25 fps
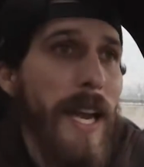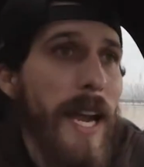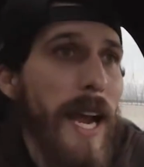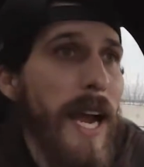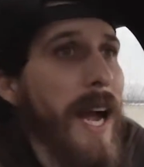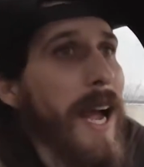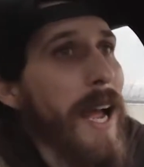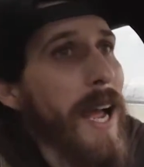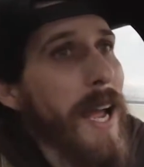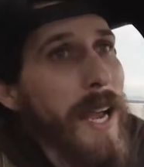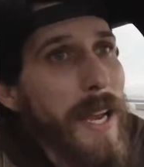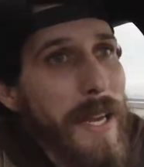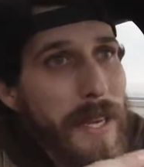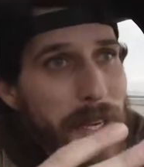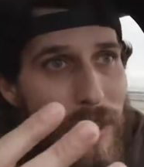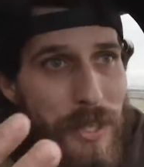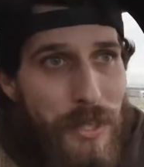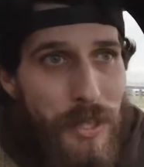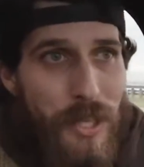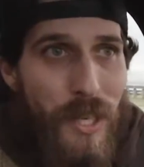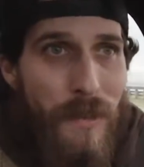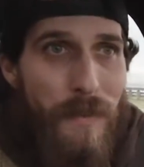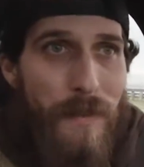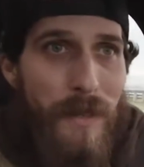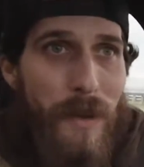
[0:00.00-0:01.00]
kind of
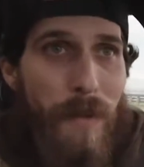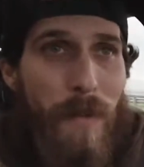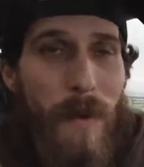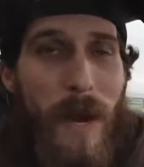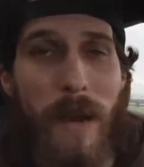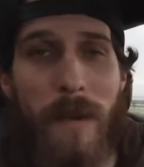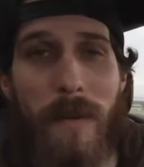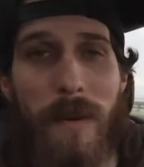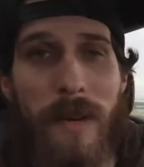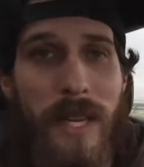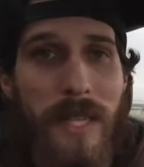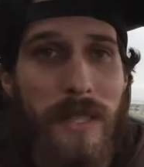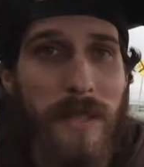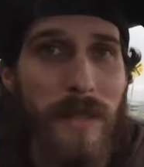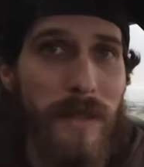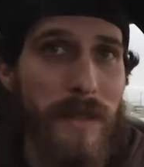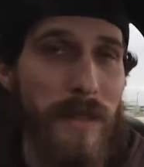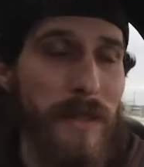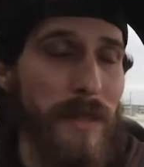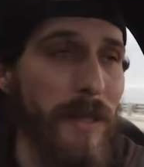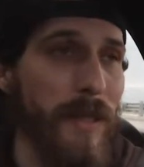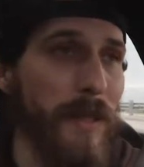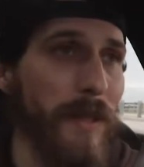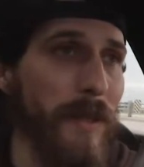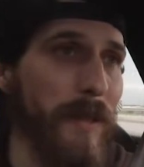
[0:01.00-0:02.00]
shifted right when I told
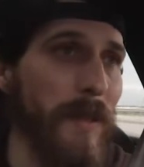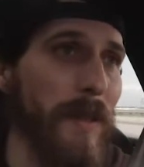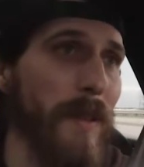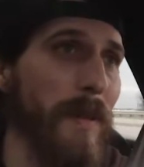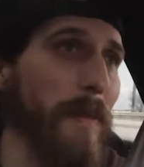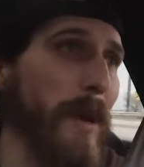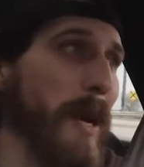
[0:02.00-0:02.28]
it to do.